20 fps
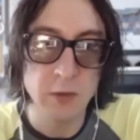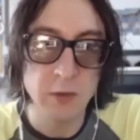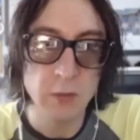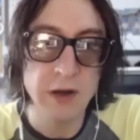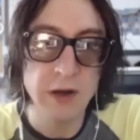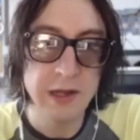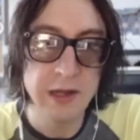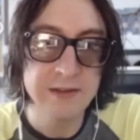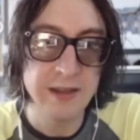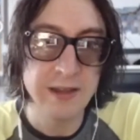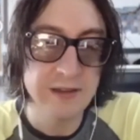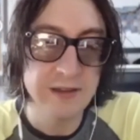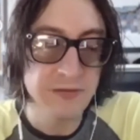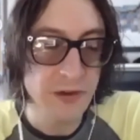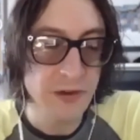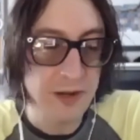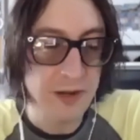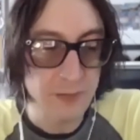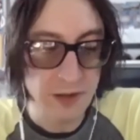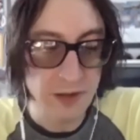it's
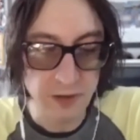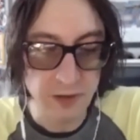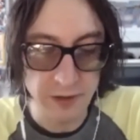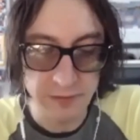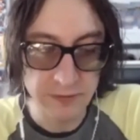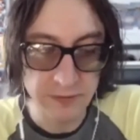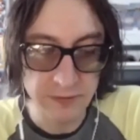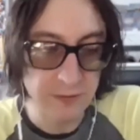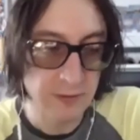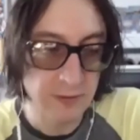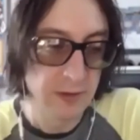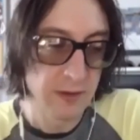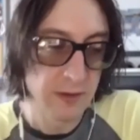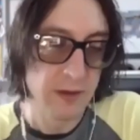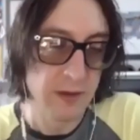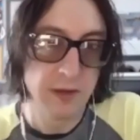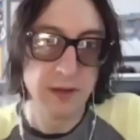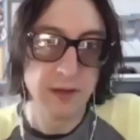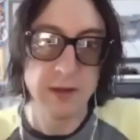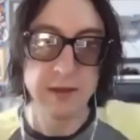funny because
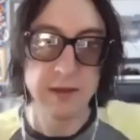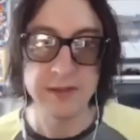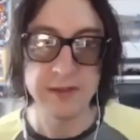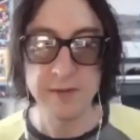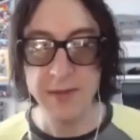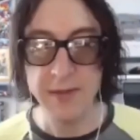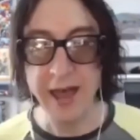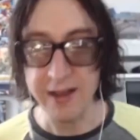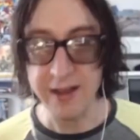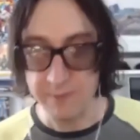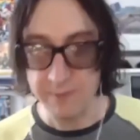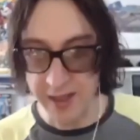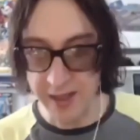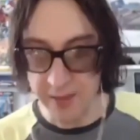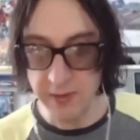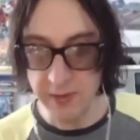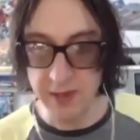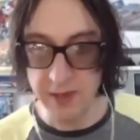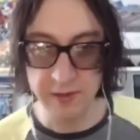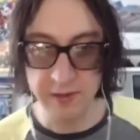the Mac may
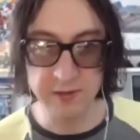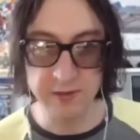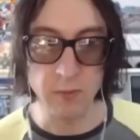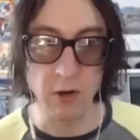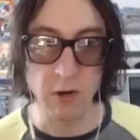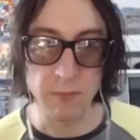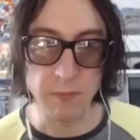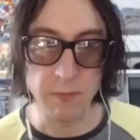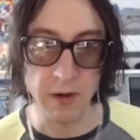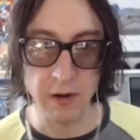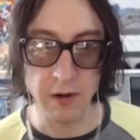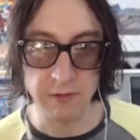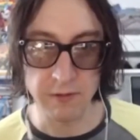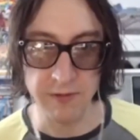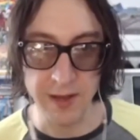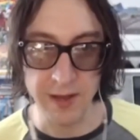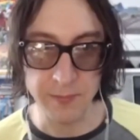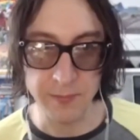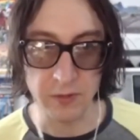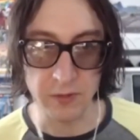be a small part of
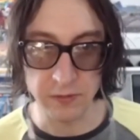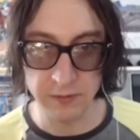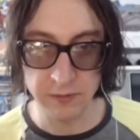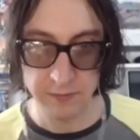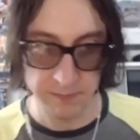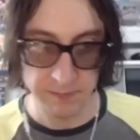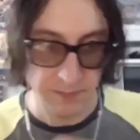Apple's